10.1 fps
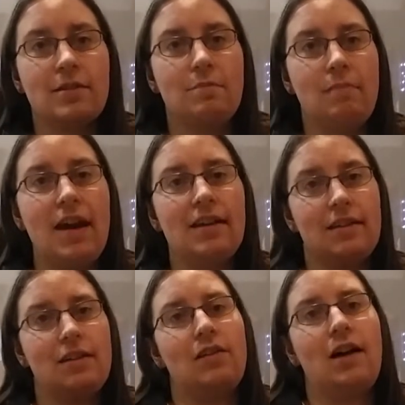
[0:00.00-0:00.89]
to make
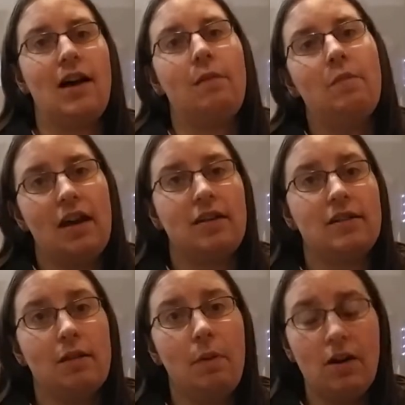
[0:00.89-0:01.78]
the climb
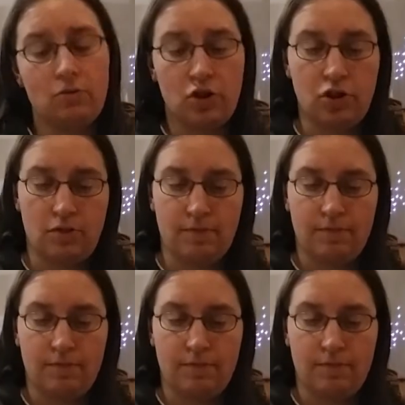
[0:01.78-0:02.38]
into the pouch.